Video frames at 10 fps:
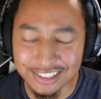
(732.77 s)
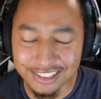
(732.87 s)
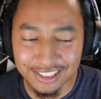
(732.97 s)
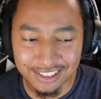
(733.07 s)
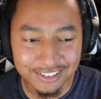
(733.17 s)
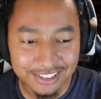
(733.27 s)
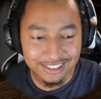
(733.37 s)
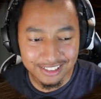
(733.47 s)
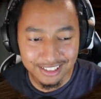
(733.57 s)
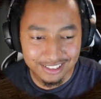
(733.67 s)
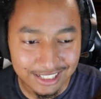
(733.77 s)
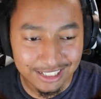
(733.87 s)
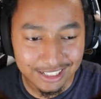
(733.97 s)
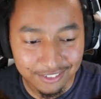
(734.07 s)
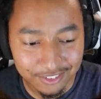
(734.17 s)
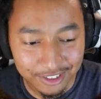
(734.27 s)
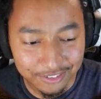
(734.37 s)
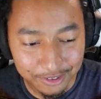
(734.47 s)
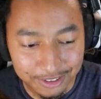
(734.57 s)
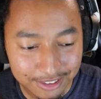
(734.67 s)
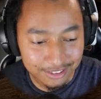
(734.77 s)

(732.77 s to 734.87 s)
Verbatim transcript: Fuck, Hell yeah. Freak for real.